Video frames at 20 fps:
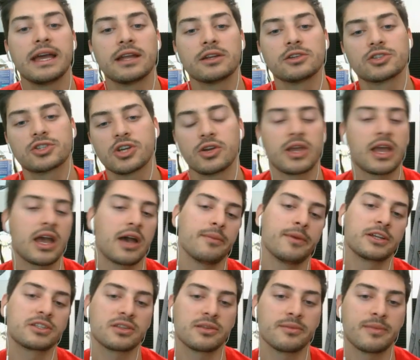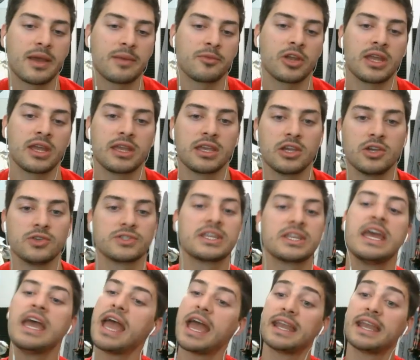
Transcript: It'll show you how much of the memory it used.